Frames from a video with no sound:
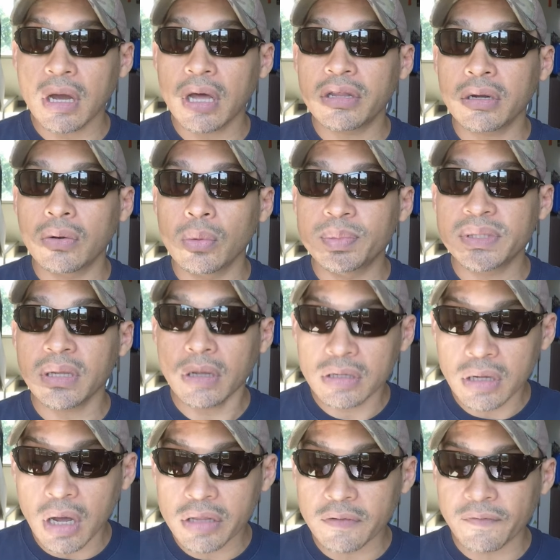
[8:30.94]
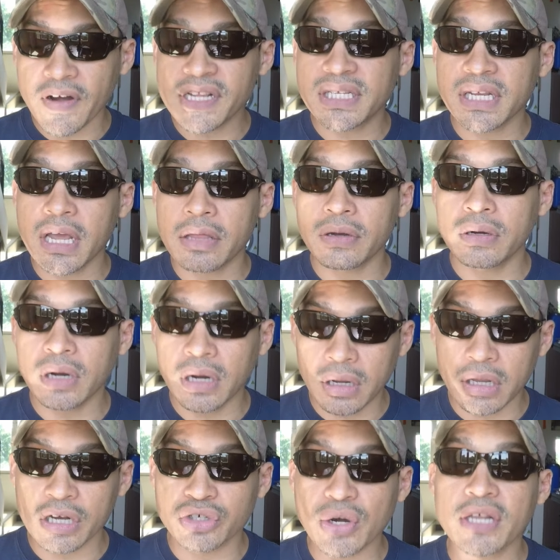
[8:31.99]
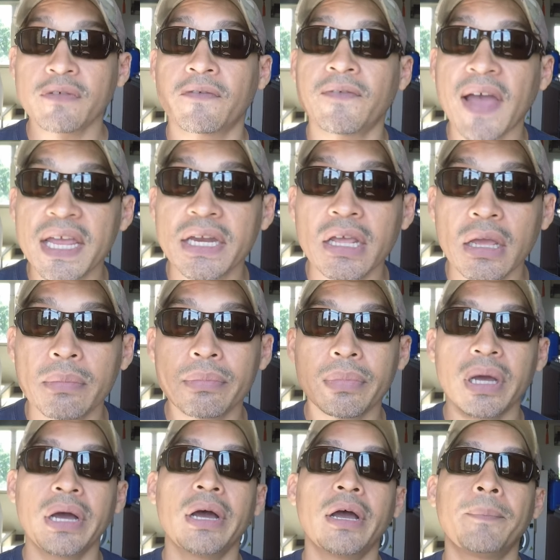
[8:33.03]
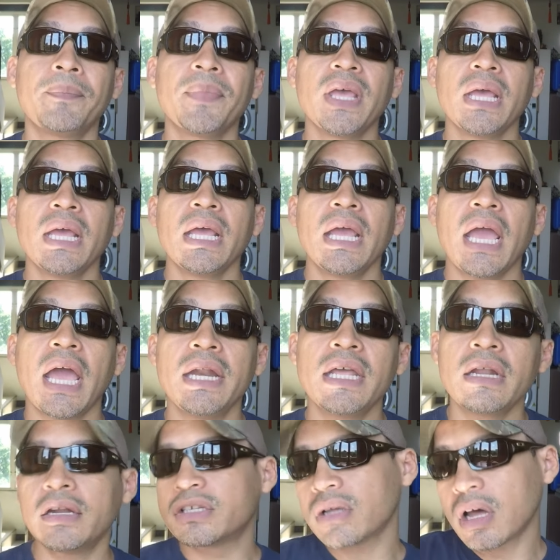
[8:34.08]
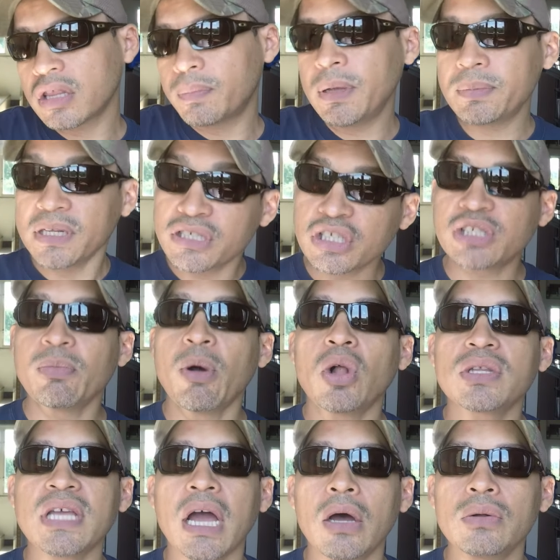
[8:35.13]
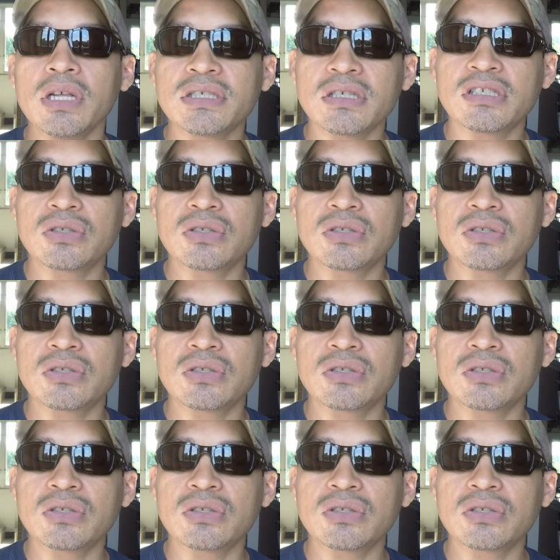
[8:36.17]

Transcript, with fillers: the other groups, uh, the other friends together in trying to find him. Um, and then there's other people. It's a small town. It's a